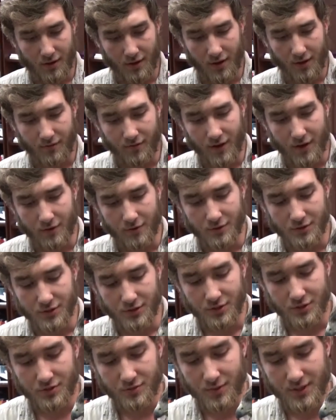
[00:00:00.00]
A lot of
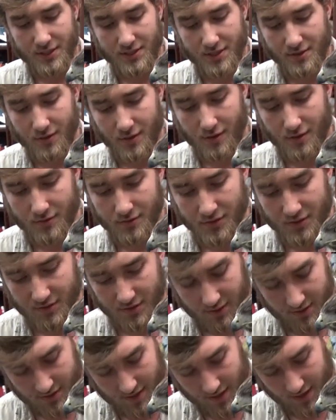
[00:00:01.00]
falconers use red tail hawks just
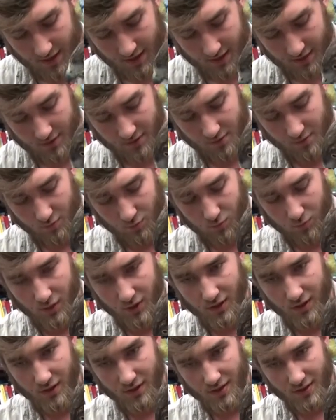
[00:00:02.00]
because they got those
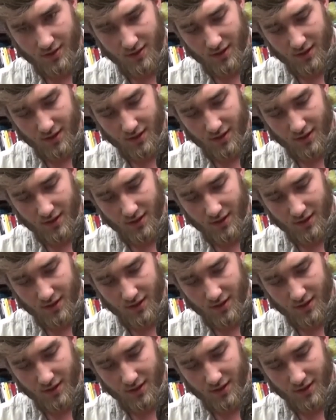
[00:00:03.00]
really